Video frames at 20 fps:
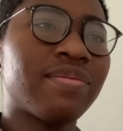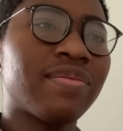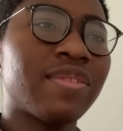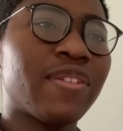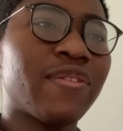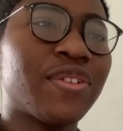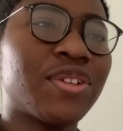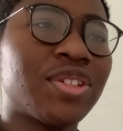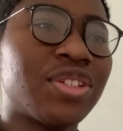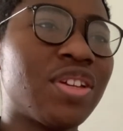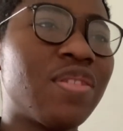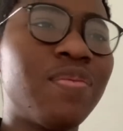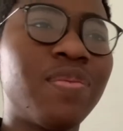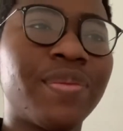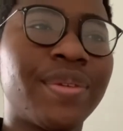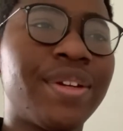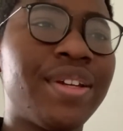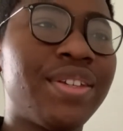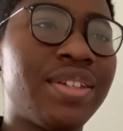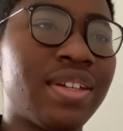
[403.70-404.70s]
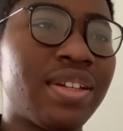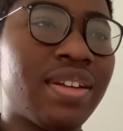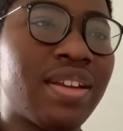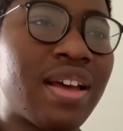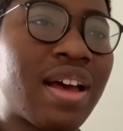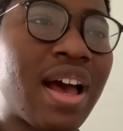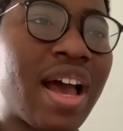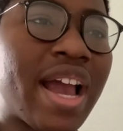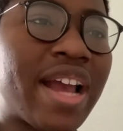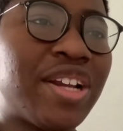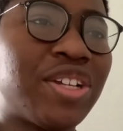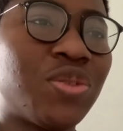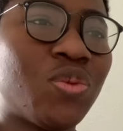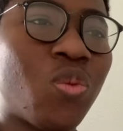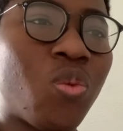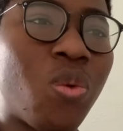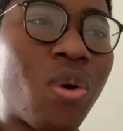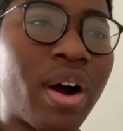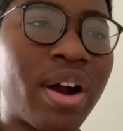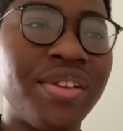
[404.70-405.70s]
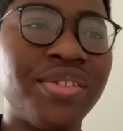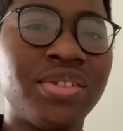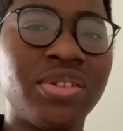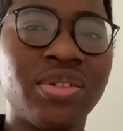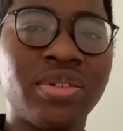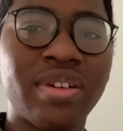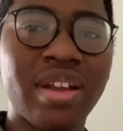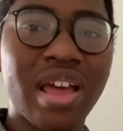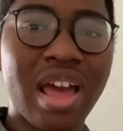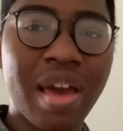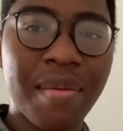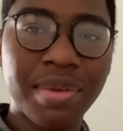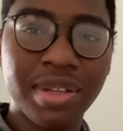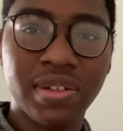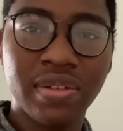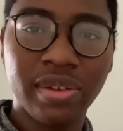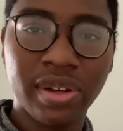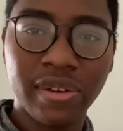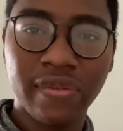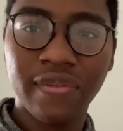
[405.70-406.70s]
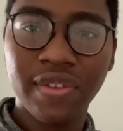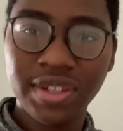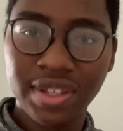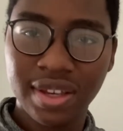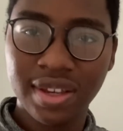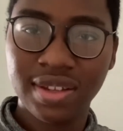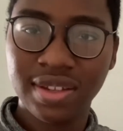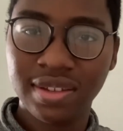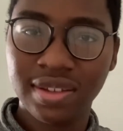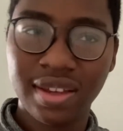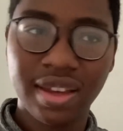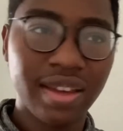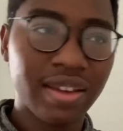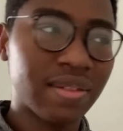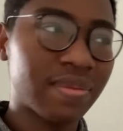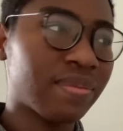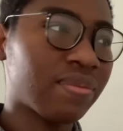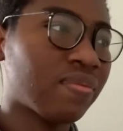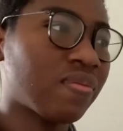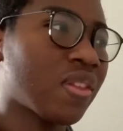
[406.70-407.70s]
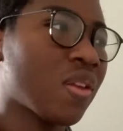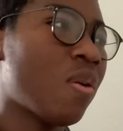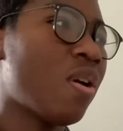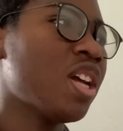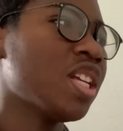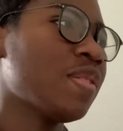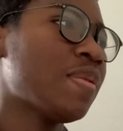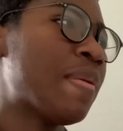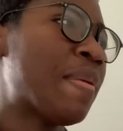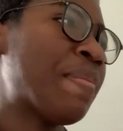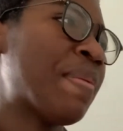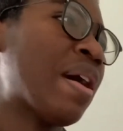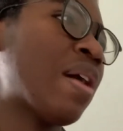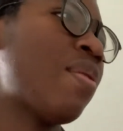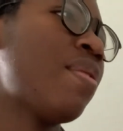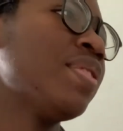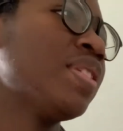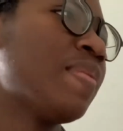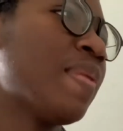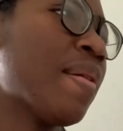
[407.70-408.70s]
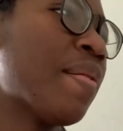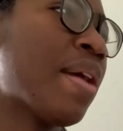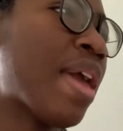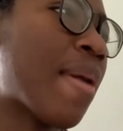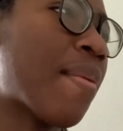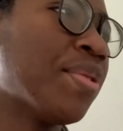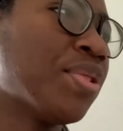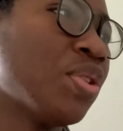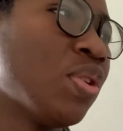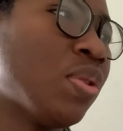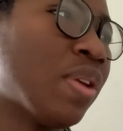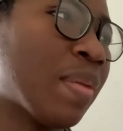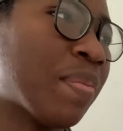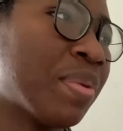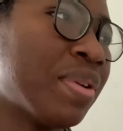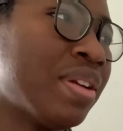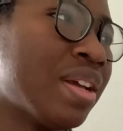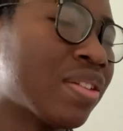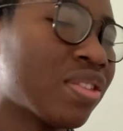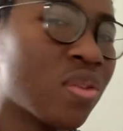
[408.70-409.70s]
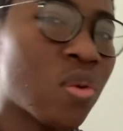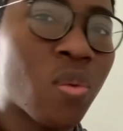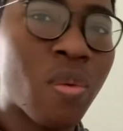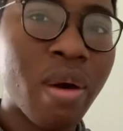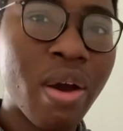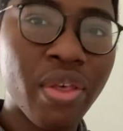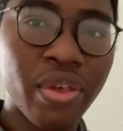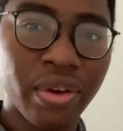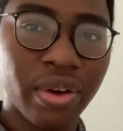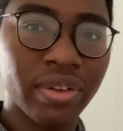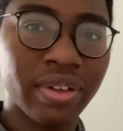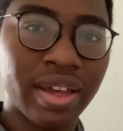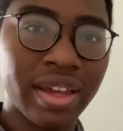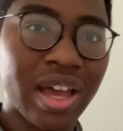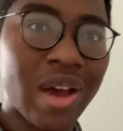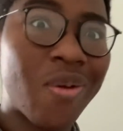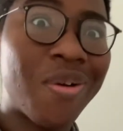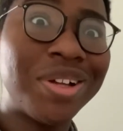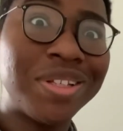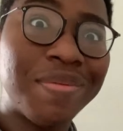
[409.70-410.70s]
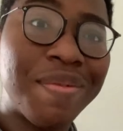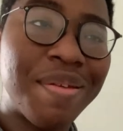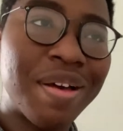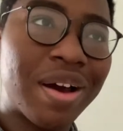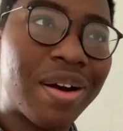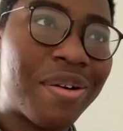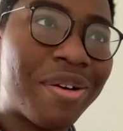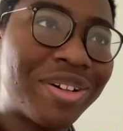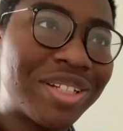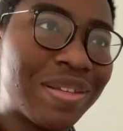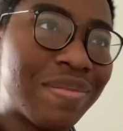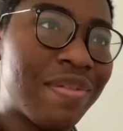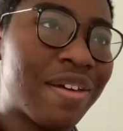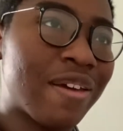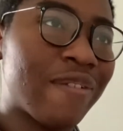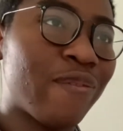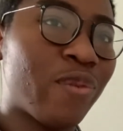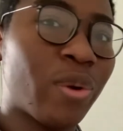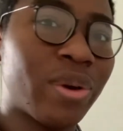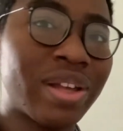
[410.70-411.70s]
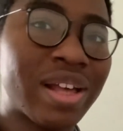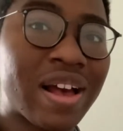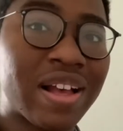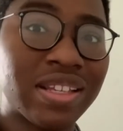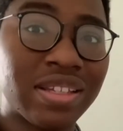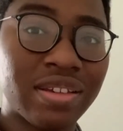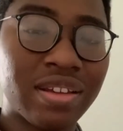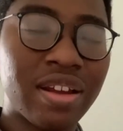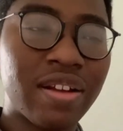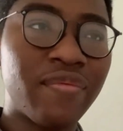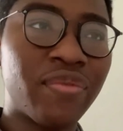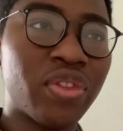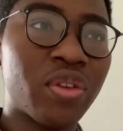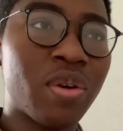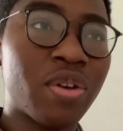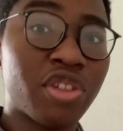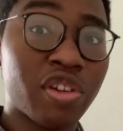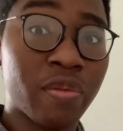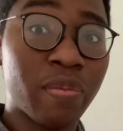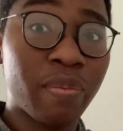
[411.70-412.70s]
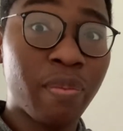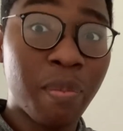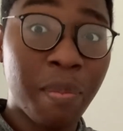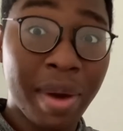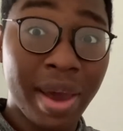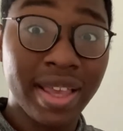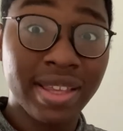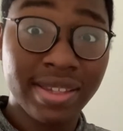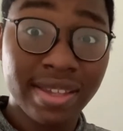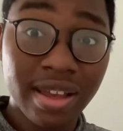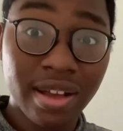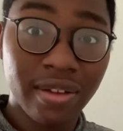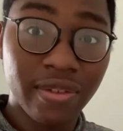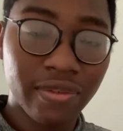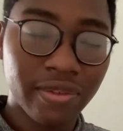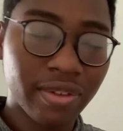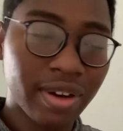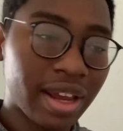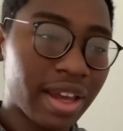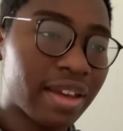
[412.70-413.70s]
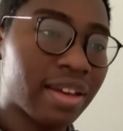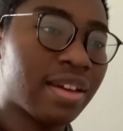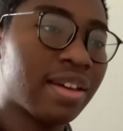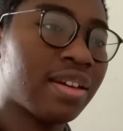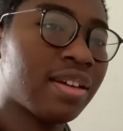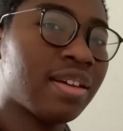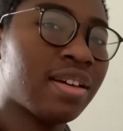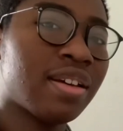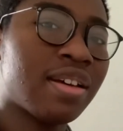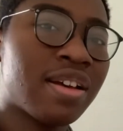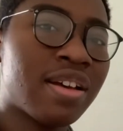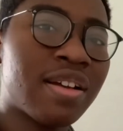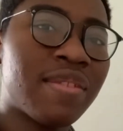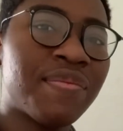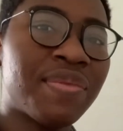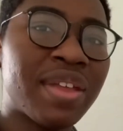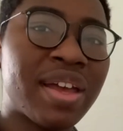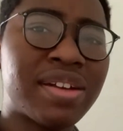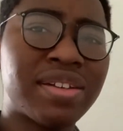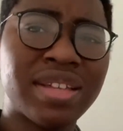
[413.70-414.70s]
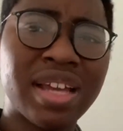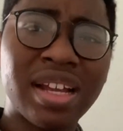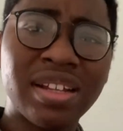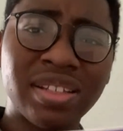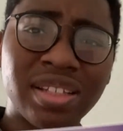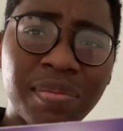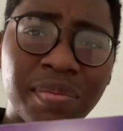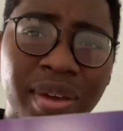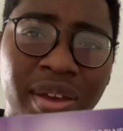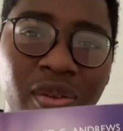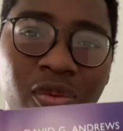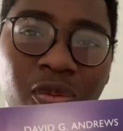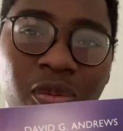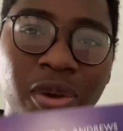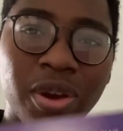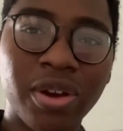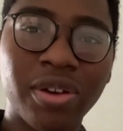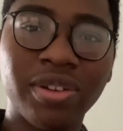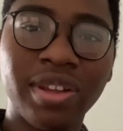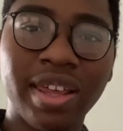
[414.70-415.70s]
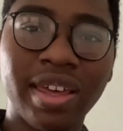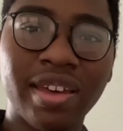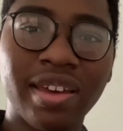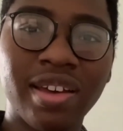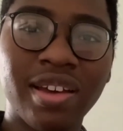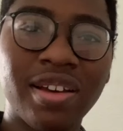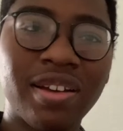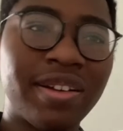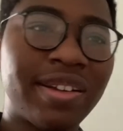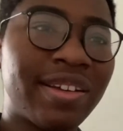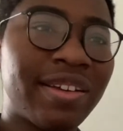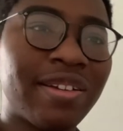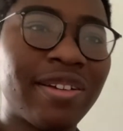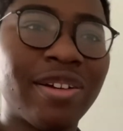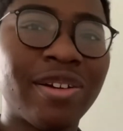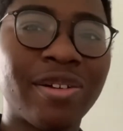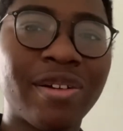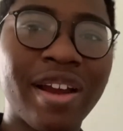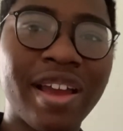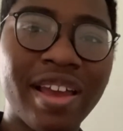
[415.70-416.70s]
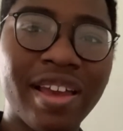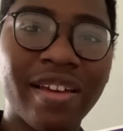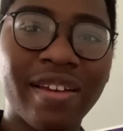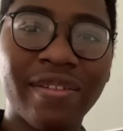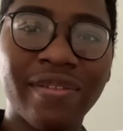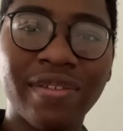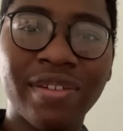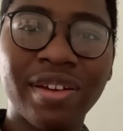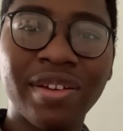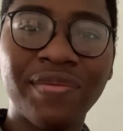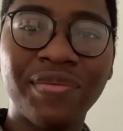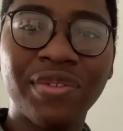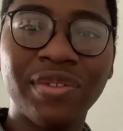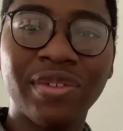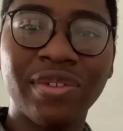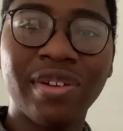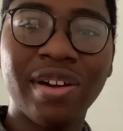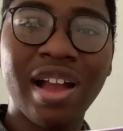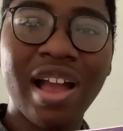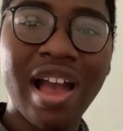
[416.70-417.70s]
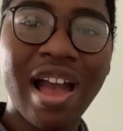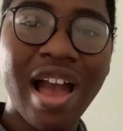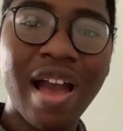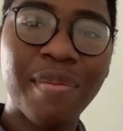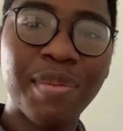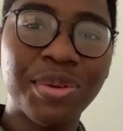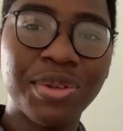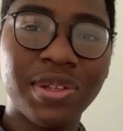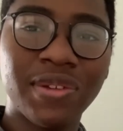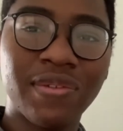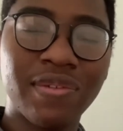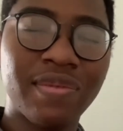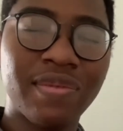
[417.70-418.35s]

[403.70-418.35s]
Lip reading: for some reason I just wanted to learn atmospheric physics. Like I wanted to be able to like predict the weather. Like I wanted to like forecast the weather myself, right? I just had some like weird like crave for atmos